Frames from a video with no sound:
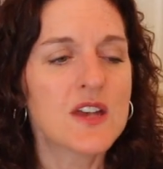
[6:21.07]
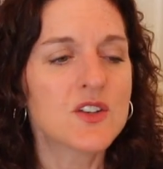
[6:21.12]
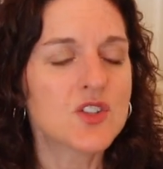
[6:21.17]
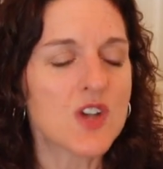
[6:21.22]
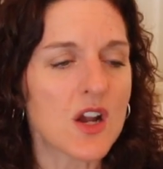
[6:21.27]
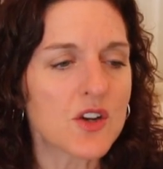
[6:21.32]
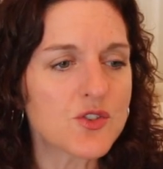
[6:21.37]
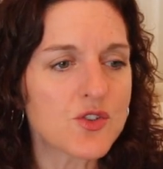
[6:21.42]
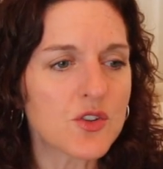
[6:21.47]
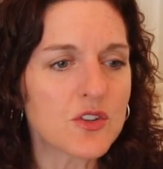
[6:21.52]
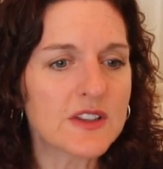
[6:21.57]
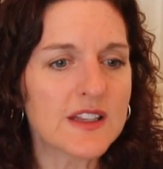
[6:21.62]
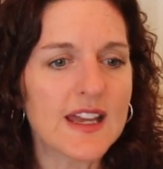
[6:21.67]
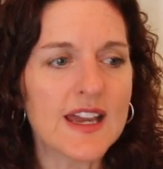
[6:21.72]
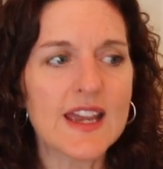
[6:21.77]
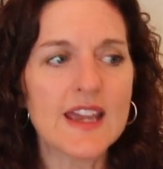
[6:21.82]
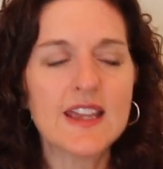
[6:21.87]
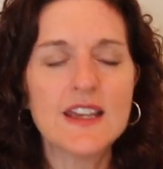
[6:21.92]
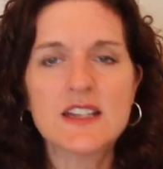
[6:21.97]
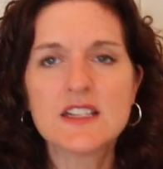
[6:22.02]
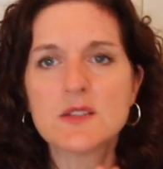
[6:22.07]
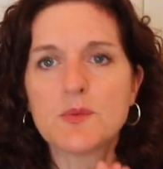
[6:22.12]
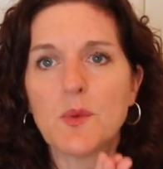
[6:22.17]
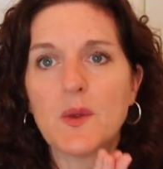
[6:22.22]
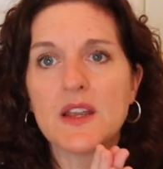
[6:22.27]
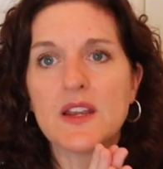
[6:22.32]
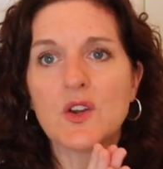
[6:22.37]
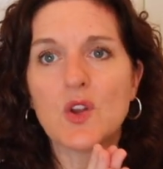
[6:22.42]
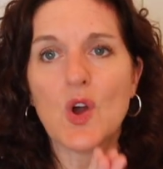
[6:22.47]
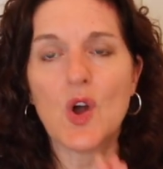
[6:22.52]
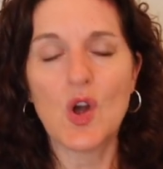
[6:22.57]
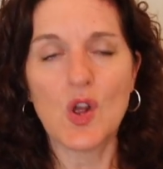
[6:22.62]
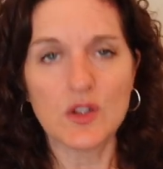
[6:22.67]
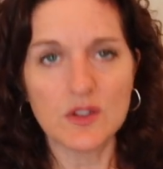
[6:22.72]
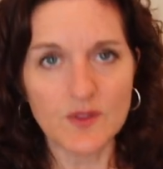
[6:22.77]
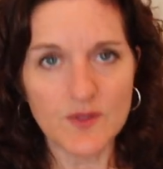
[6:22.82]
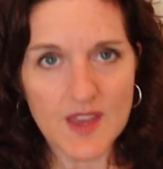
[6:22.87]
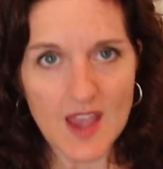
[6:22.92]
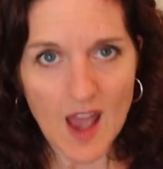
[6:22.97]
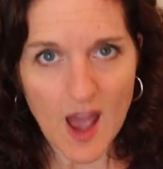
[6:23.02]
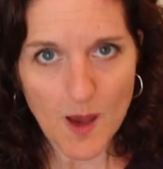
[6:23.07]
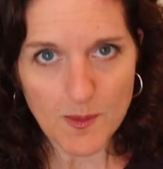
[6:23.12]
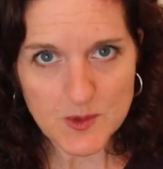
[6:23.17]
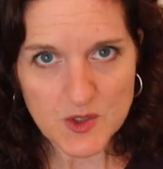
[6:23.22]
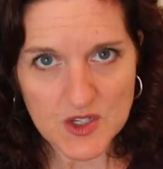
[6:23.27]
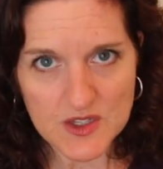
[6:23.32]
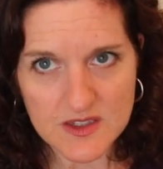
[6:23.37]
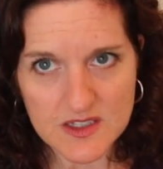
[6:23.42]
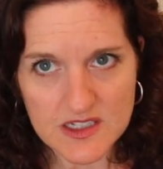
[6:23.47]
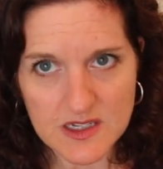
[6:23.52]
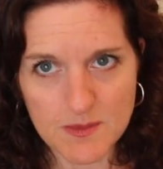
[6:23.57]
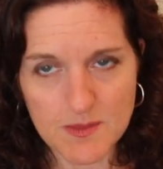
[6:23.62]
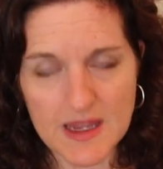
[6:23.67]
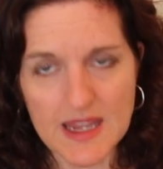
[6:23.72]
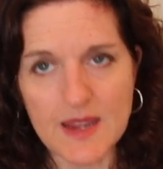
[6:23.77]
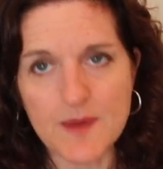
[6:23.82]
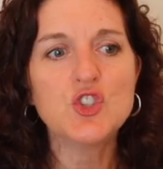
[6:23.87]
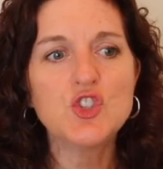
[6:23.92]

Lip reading: Dr. Clay explained all of the options to me.